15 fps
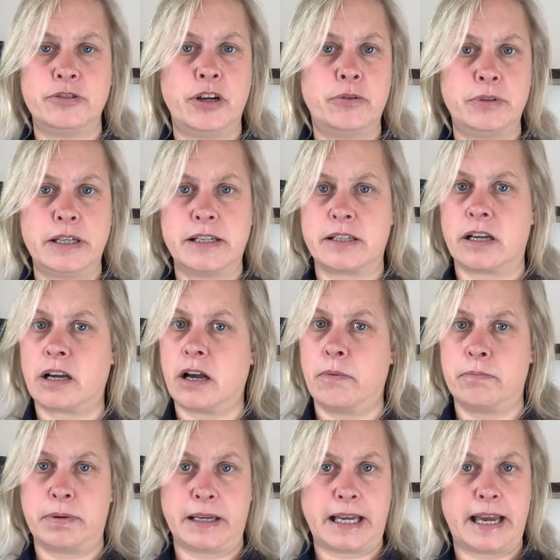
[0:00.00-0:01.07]
no need to
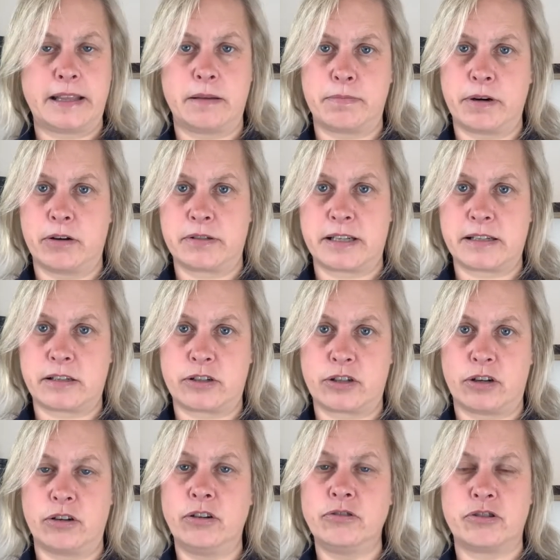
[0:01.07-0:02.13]
complicate the process at
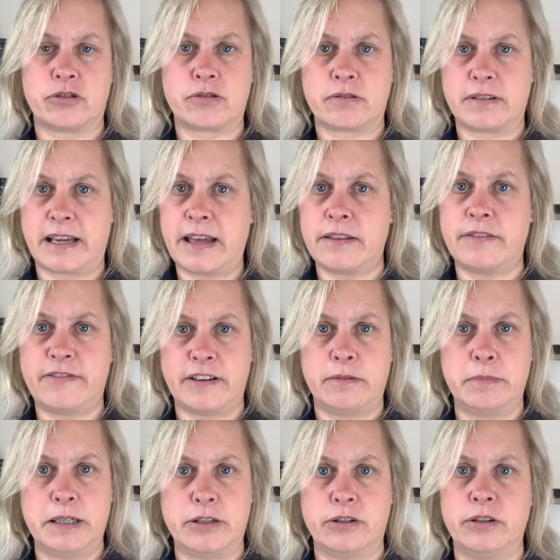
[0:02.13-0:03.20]
all, just get the
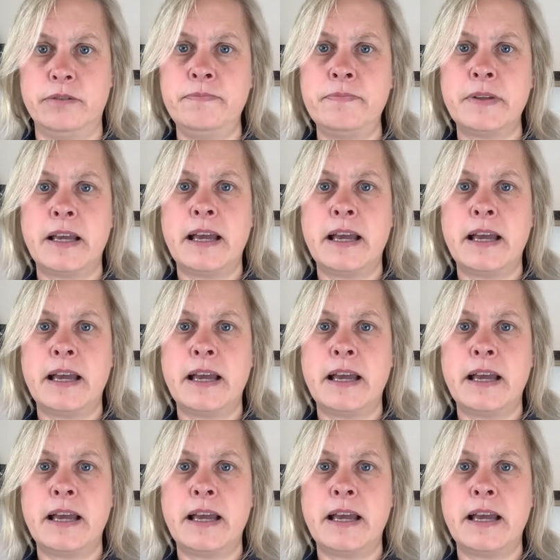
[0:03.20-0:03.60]
filming done.